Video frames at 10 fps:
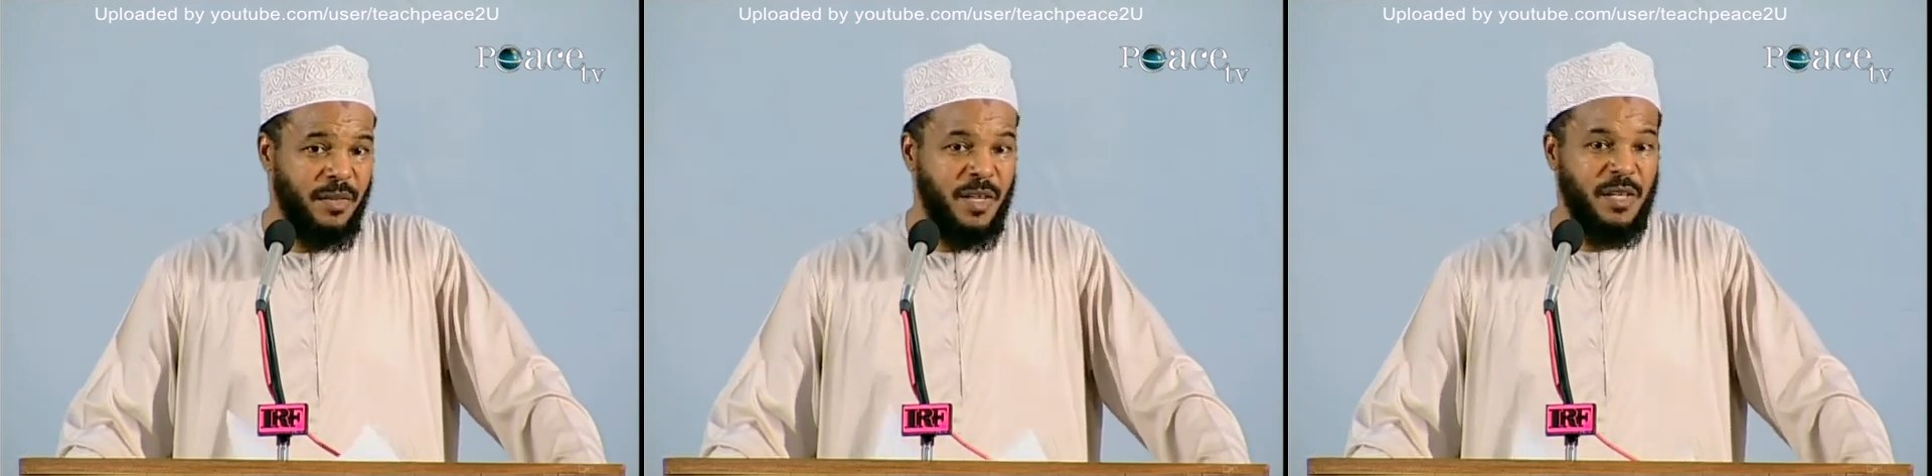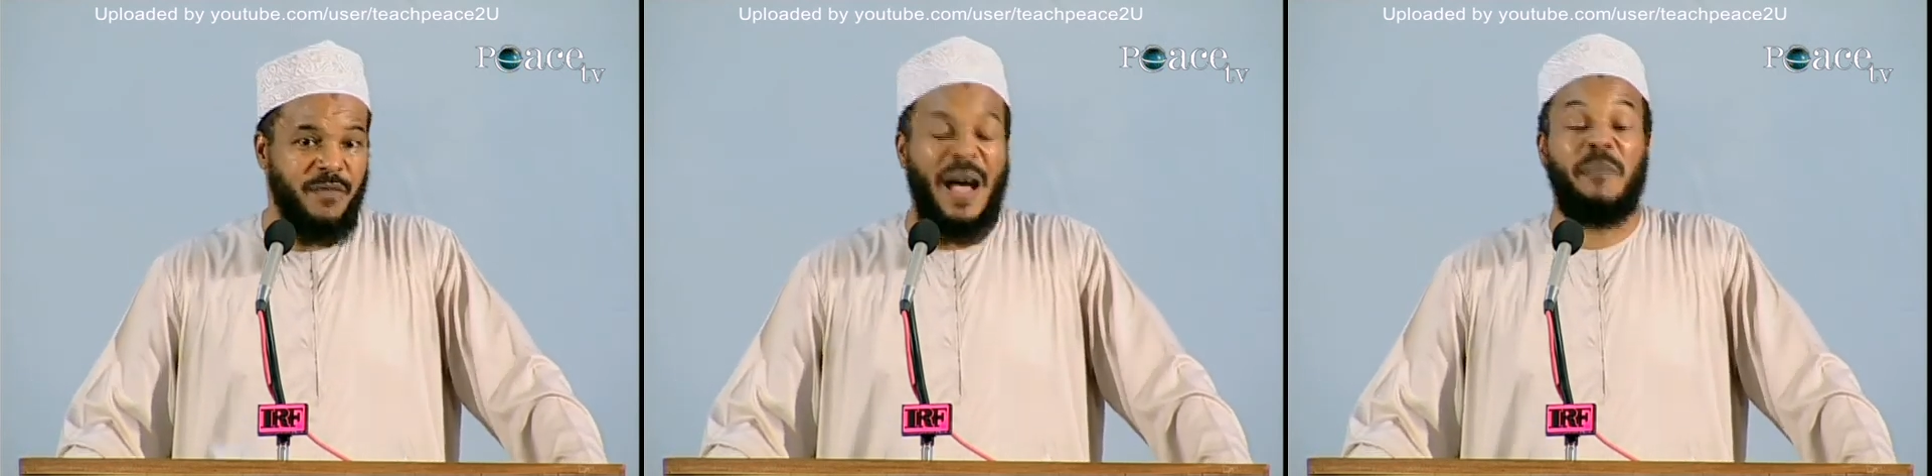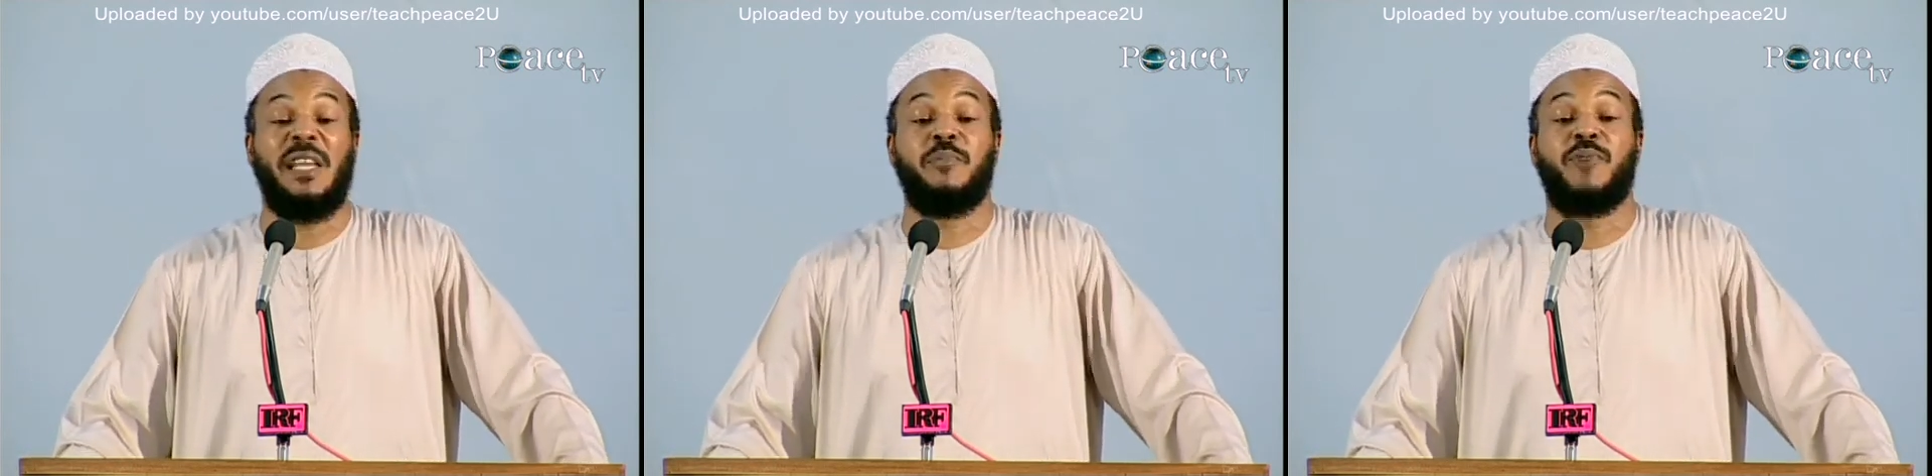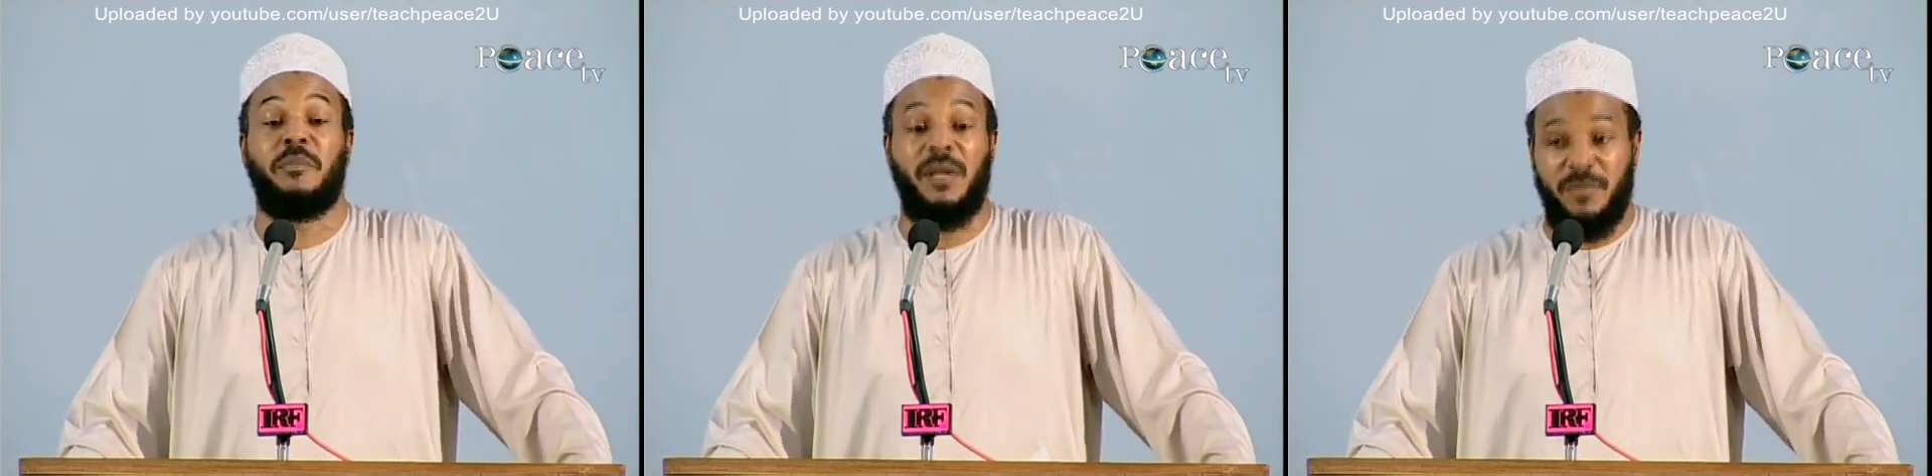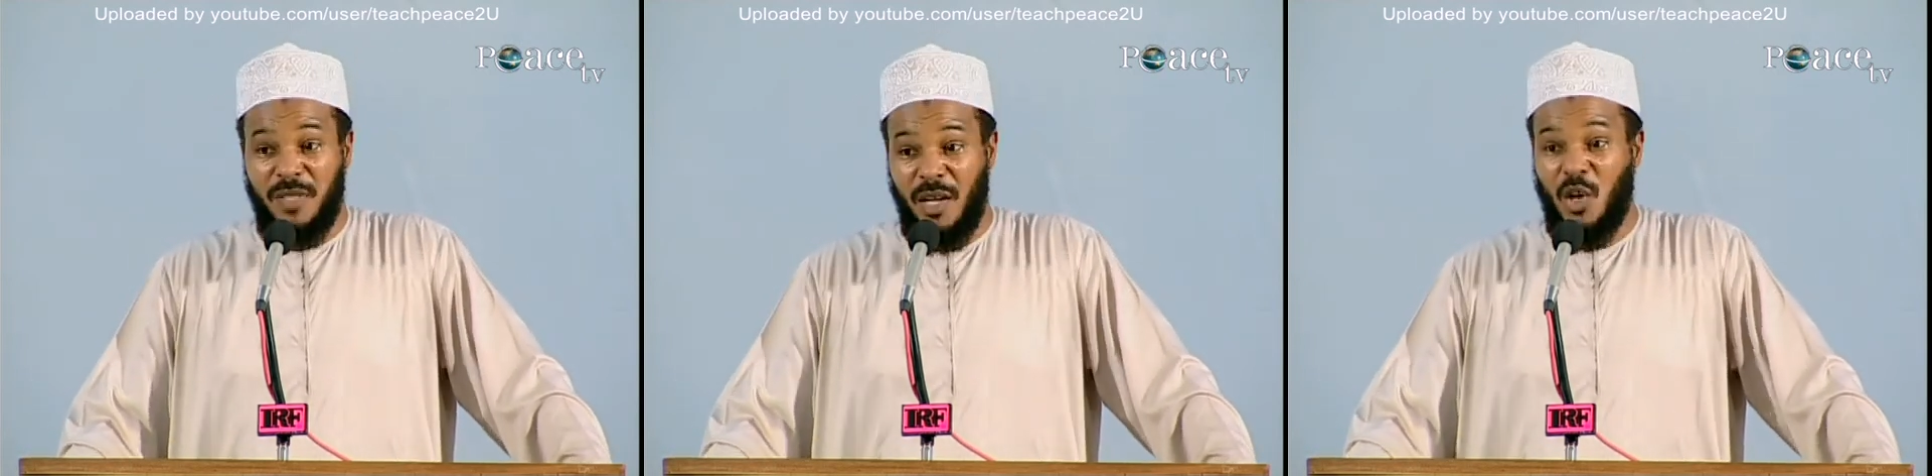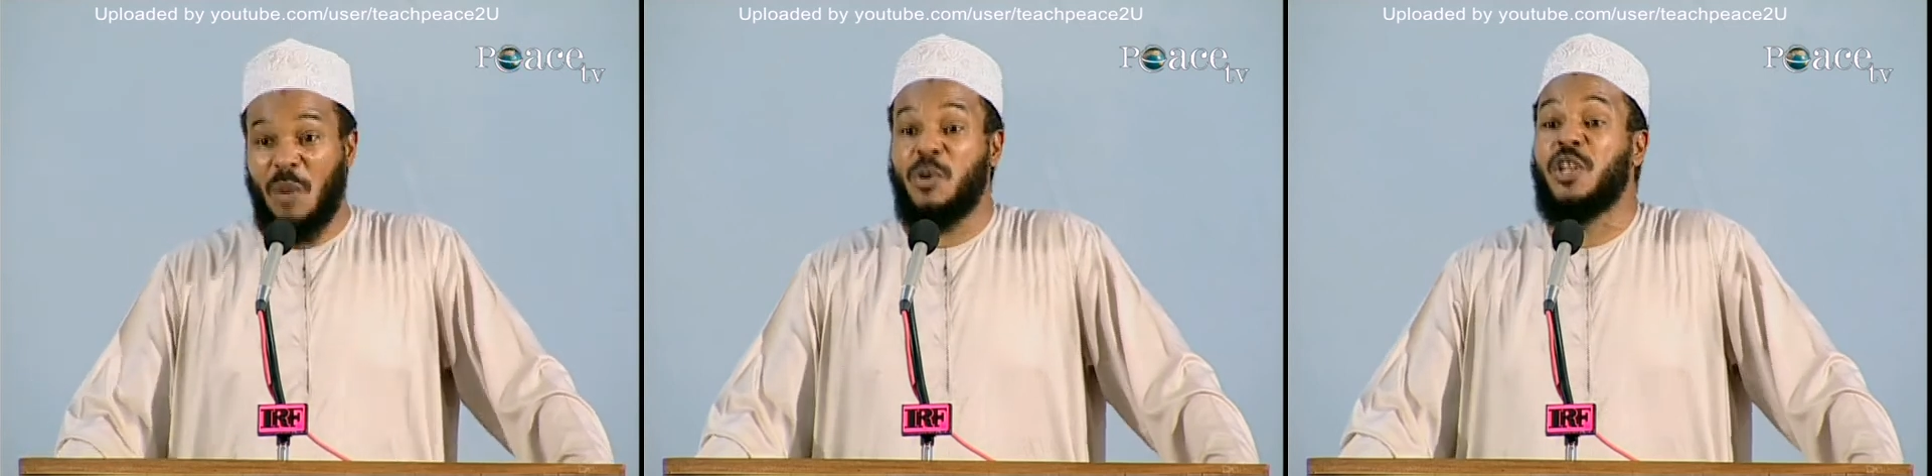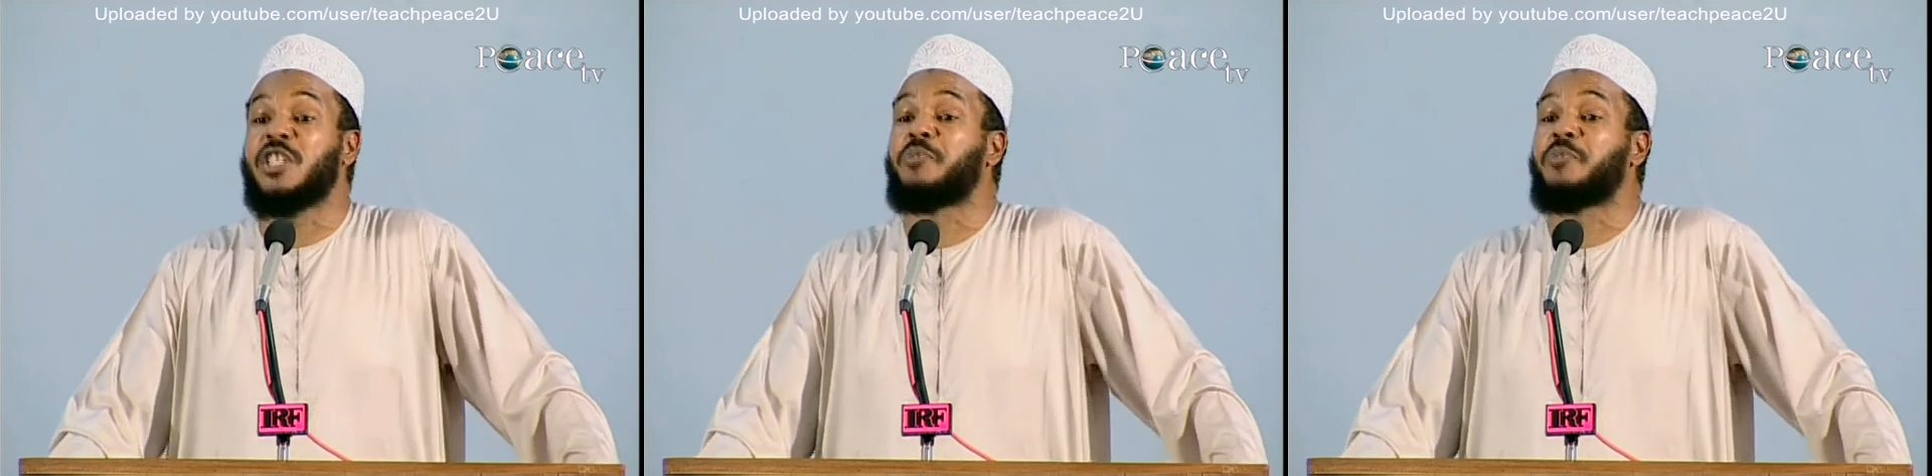These are family problems now, community